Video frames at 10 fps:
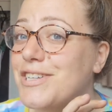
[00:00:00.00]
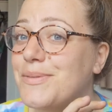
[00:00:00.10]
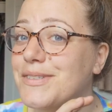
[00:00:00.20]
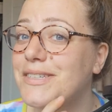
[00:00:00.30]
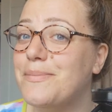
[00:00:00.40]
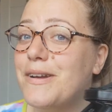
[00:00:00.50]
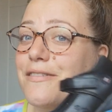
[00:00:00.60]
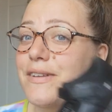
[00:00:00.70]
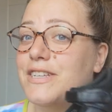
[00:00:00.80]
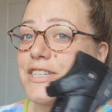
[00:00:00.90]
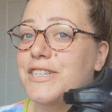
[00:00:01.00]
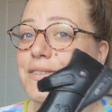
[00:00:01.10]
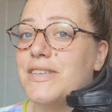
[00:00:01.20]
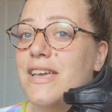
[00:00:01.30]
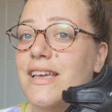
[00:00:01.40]
She wanted a pair of flashy
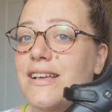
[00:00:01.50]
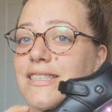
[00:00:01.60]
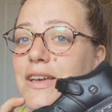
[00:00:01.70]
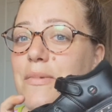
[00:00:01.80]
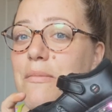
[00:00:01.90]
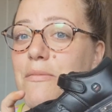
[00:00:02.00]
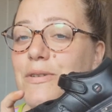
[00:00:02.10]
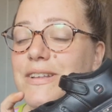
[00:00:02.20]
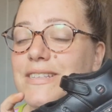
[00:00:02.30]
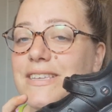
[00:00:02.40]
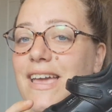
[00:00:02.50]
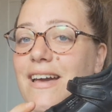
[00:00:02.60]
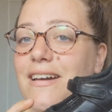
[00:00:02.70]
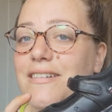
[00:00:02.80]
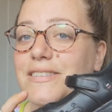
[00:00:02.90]
shoes. So my mum wanted to
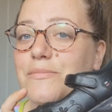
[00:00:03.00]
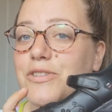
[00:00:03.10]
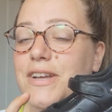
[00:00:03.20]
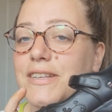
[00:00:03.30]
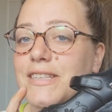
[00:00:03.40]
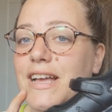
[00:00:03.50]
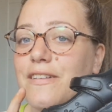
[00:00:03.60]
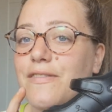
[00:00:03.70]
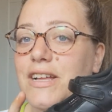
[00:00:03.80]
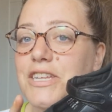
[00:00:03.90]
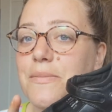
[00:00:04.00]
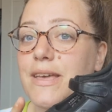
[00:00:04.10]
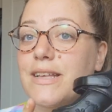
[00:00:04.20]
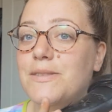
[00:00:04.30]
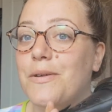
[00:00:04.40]
get her some trainers that had flashy bits,